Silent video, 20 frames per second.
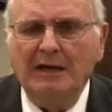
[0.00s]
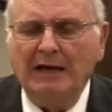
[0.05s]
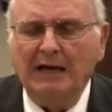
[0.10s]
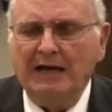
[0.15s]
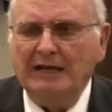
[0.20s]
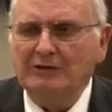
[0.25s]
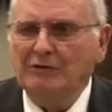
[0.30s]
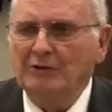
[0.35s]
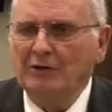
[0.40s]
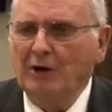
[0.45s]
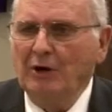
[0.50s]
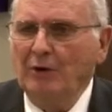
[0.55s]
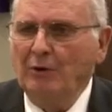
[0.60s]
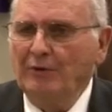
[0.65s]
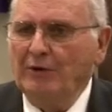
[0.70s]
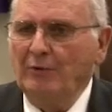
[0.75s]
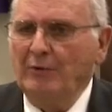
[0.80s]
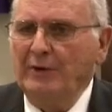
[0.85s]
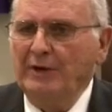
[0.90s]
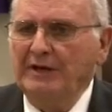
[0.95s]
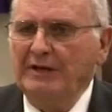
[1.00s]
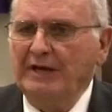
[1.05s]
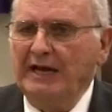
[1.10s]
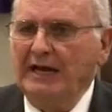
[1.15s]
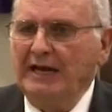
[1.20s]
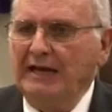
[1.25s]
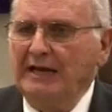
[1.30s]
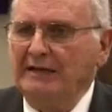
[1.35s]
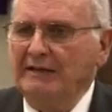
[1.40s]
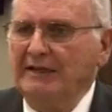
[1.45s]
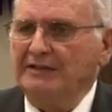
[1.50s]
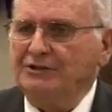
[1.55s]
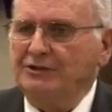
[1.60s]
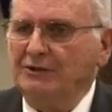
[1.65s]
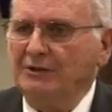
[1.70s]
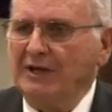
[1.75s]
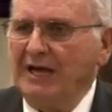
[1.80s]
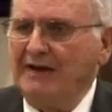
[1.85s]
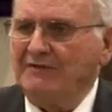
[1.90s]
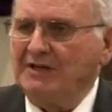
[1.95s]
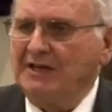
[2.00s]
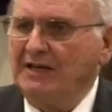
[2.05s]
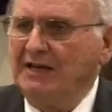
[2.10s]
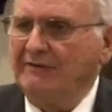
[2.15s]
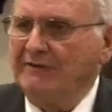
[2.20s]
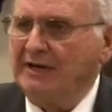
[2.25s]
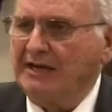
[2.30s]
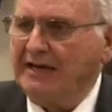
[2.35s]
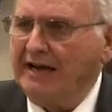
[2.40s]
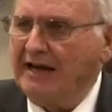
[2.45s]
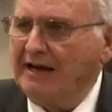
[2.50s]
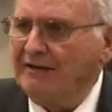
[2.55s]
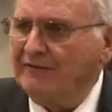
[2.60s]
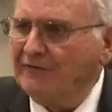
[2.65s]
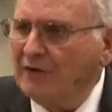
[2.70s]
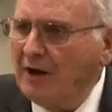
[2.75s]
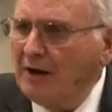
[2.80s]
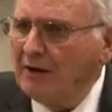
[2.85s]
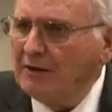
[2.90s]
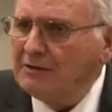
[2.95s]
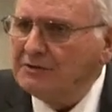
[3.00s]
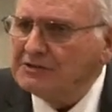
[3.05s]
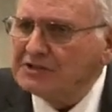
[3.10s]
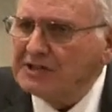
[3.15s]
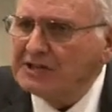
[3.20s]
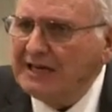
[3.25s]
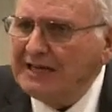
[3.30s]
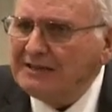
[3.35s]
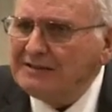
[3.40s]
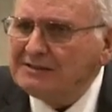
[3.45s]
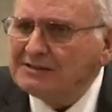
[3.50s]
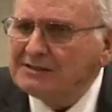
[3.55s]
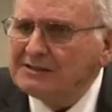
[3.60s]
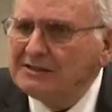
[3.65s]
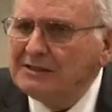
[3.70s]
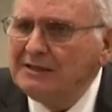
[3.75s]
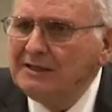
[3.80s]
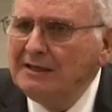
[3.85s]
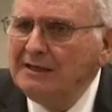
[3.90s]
And you know that one day that you'll have to give an account for all those sins?